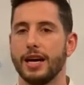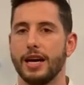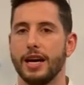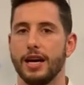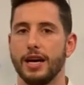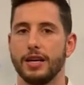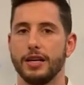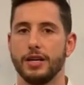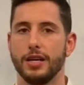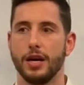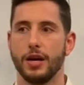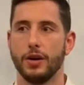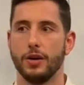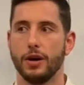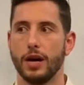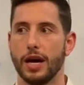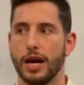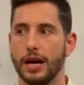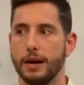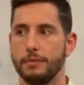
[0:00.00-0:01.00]
uh, you
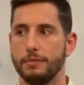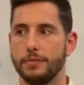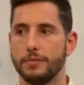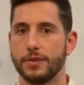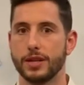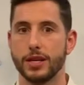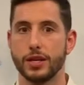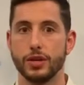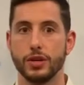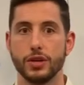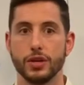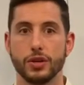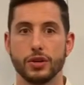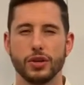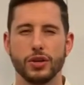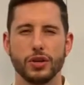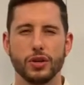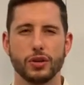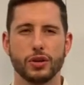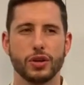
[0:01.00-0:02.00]
know, um,
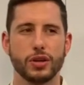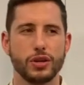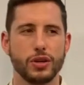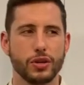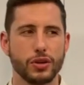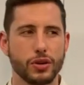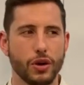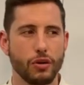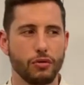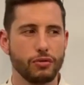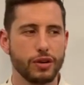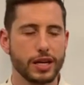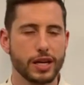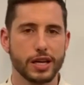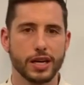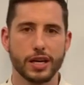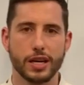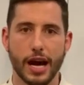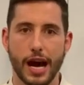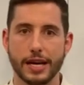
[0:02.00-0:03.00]
you're you're not really
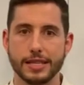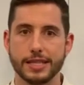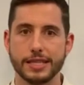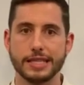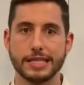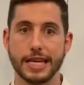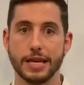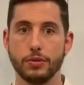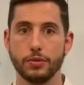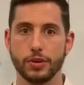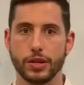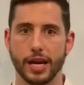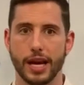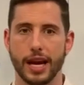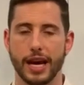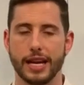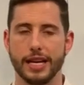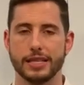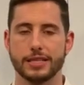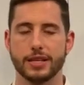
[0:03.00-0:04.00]
going to know how to deal with
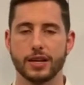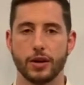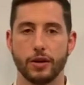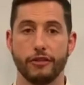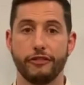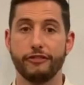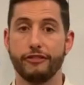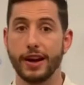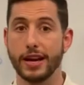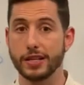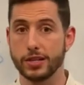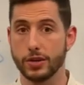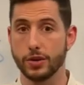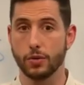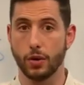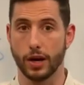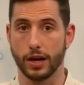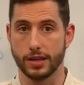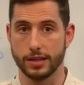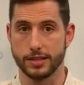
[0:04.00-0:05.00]
it, and it's going to affect
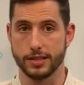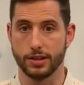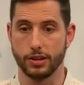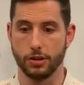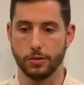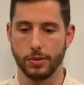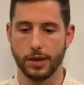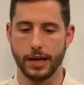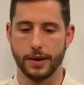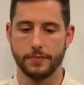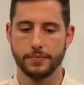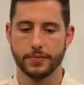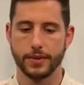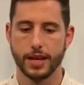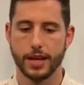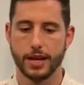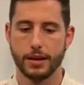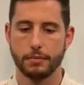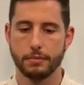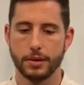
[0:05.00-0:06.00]
you quite considerably.
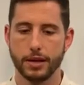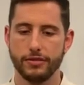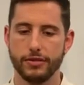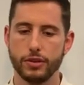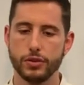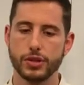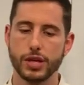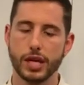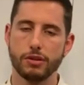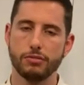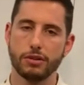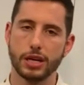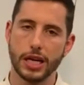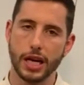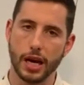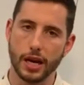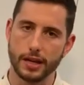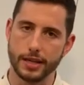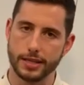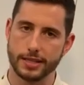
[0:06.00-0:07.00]
But if you
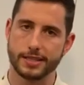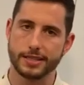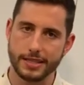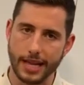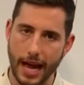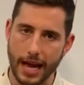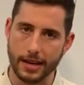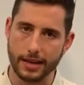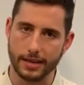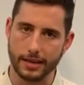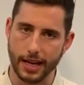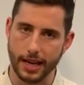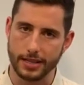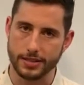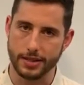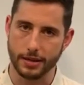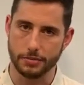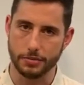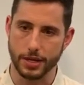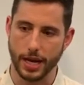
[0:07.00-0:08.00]
generally understand
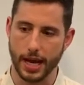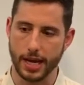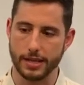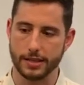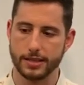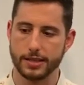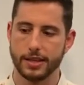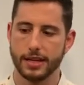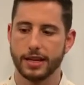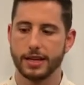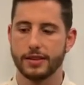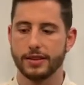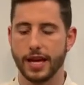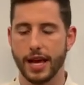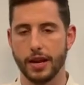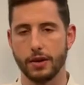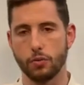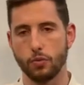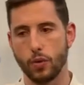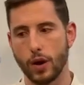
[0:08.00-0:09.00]
that subject,
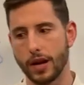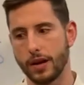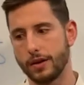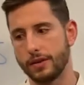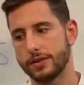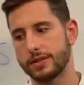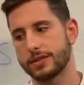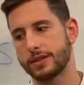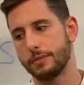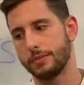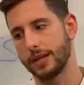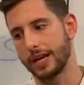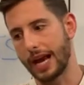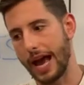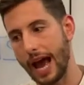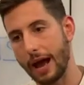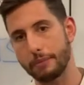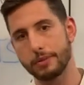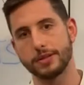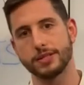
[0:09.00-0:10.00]
then when something
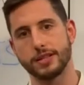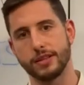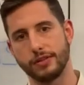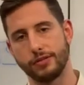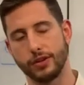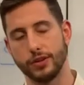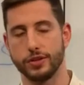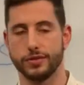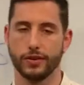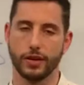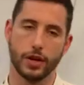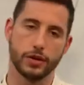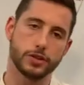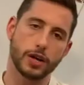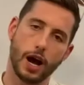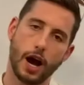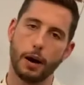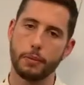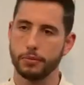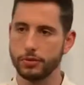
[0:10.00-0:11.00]
happens in the future, it goes
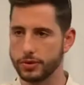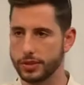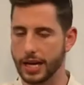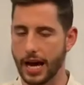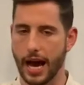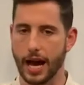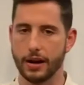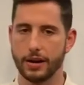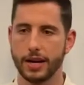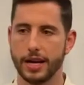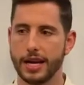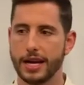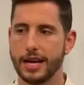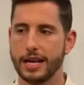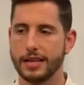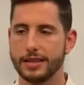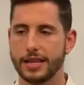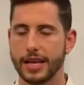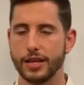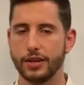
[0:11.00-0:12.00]
up or down,
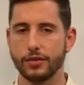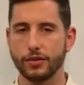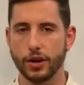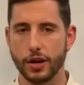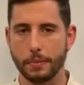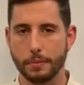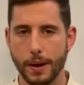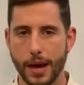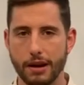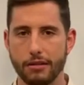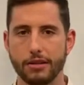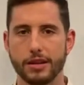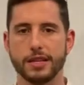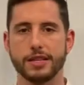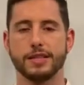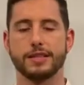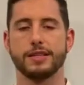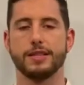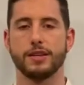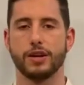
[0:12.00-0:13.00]
then you've got a better
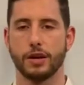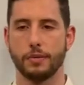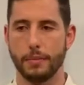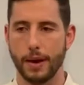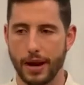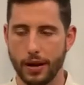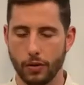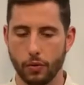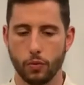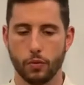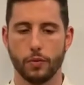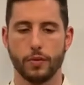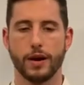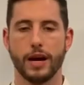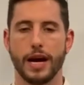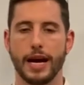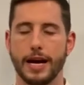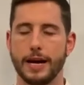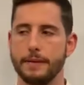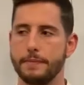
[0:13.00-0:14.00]
under, you've got a better
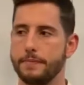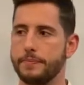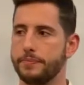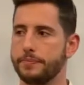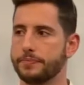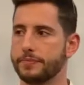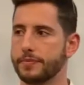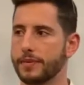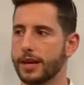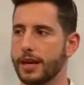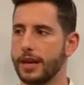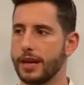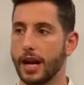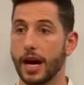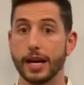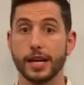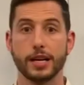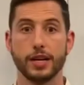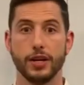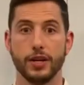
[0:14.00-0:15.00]
um,
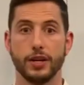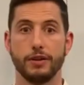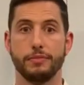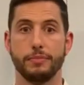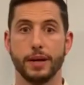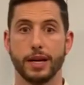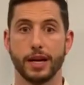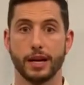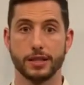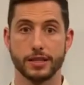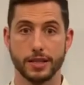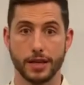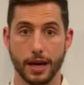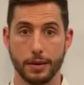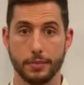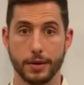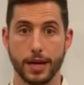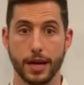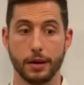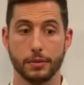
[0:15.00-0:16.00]
likelihood of being under
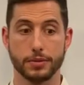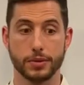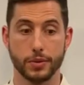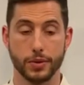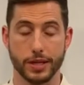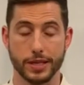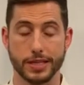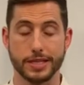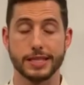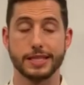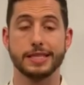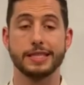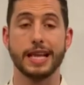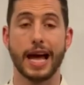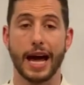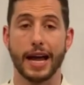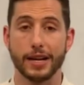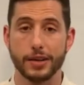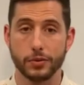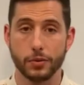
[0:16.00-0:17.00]
being able to
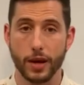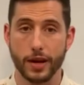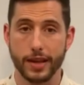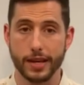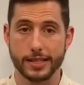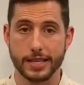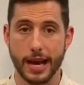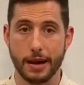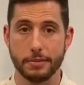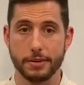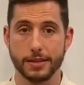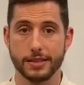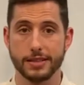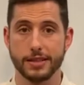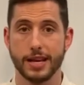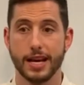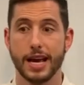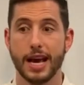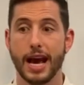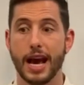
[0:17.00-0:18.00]
understand why that's
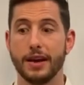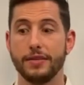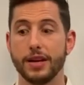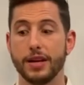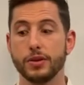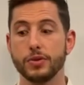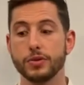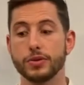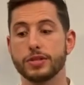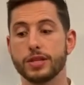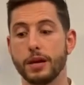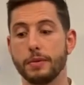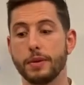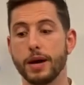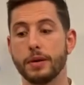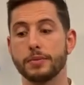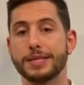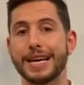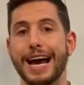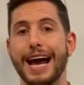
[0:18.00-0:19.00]
happened, and then also
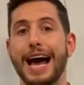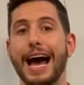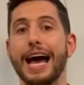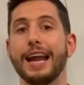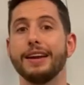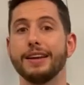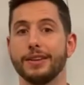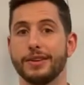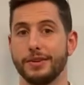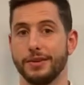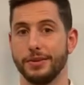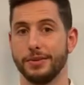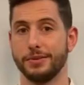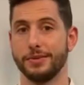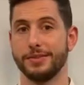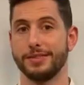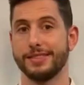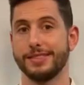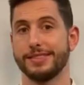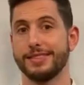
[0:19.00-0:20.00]
be able to
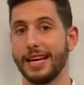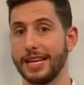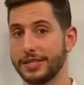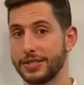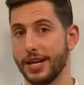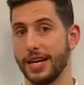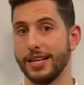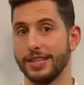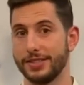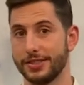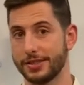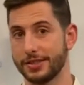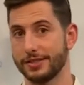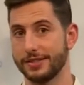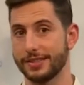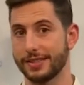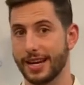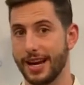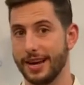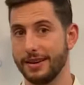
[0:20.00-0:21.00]
handle that change.
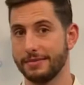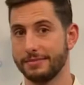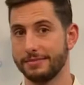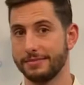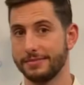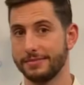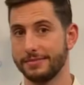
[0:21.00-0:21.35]
Okay,